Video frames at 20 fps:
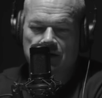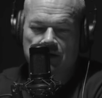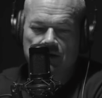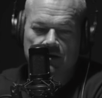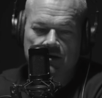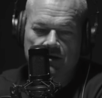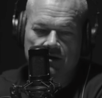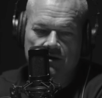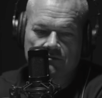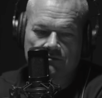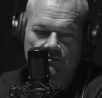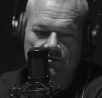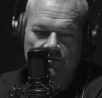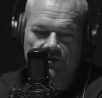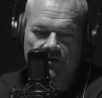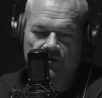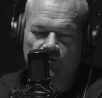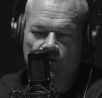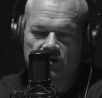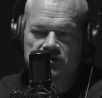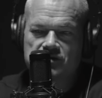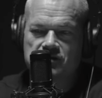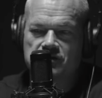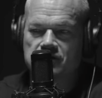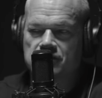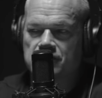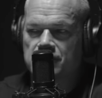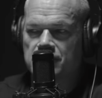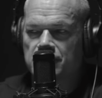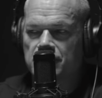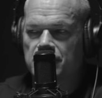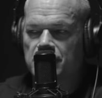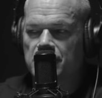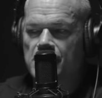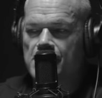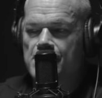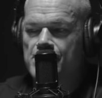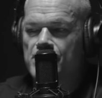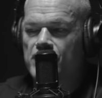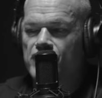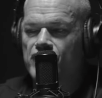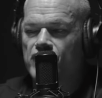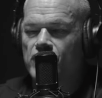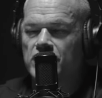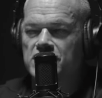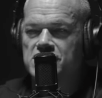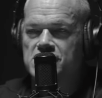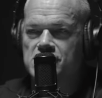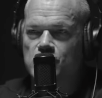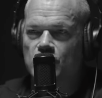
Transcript: But then once, for us,